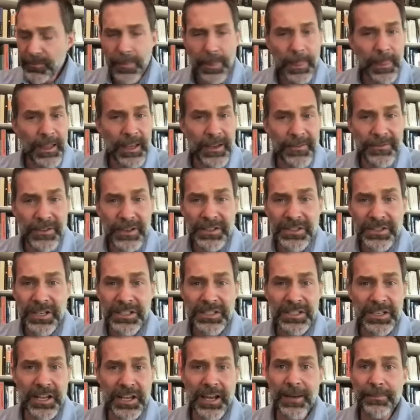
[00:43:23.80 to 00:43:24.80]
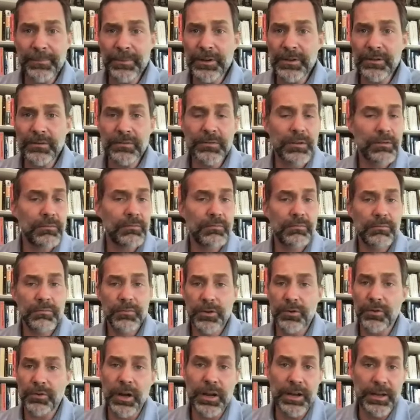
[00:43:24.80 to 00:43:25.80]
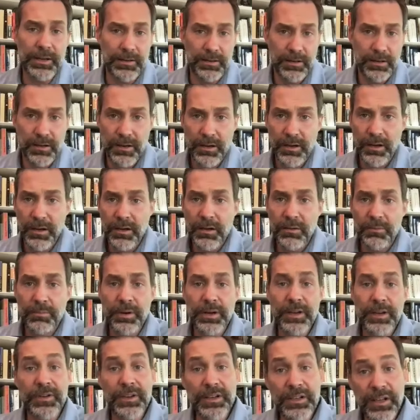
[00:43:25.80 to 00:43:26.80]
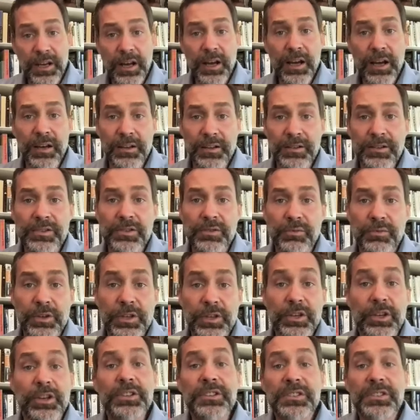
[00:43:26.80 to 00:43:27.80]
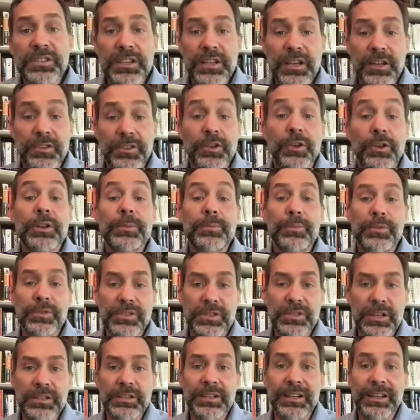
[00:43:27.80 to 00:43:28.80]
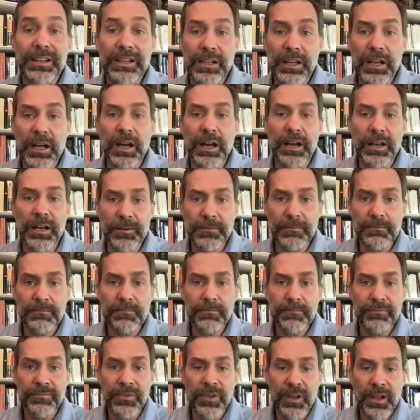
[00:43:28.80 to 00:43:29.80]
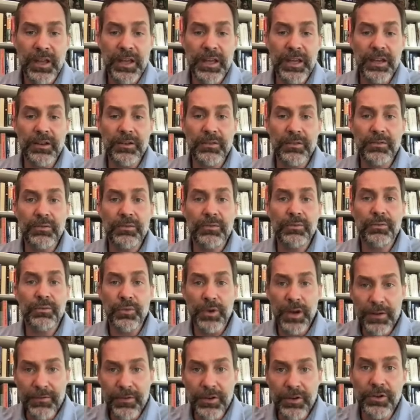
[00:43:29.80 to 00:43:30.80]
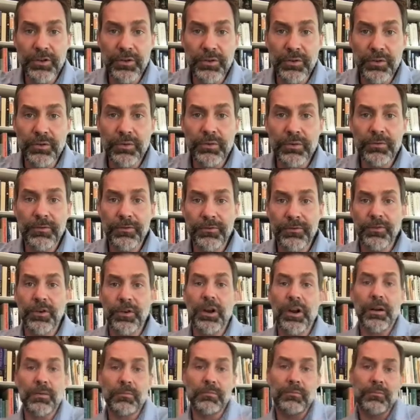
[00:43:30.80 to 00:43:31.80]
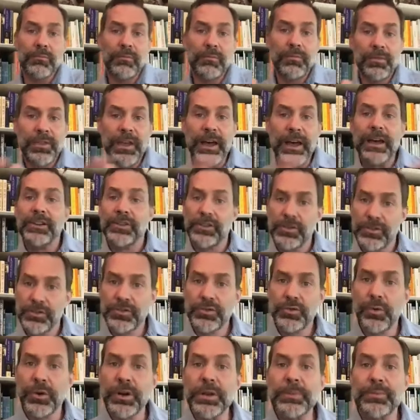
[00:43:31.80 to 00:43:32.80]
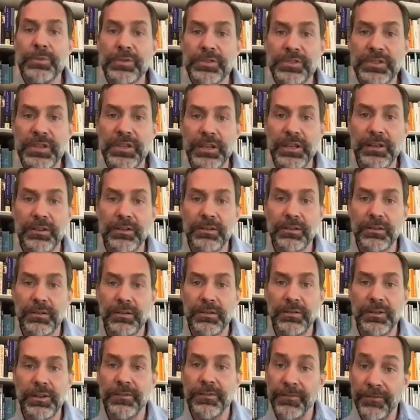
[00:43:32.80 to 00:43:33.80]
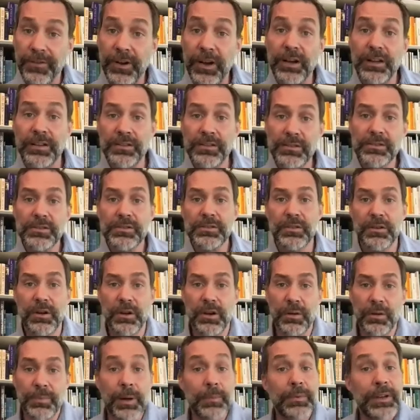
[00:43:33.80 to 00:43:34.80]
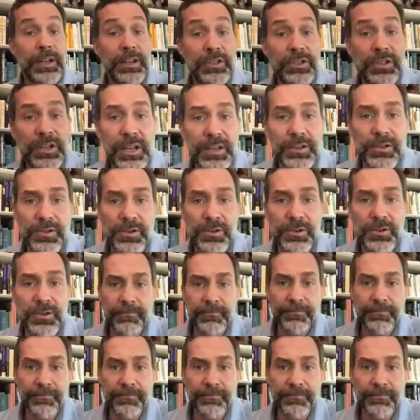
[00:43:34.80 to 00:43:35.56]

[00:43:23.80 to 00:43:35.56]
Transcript: if this doesn't happen, great. But if it does, we could see a 30% decline in revenue from that 20% that funds our public education.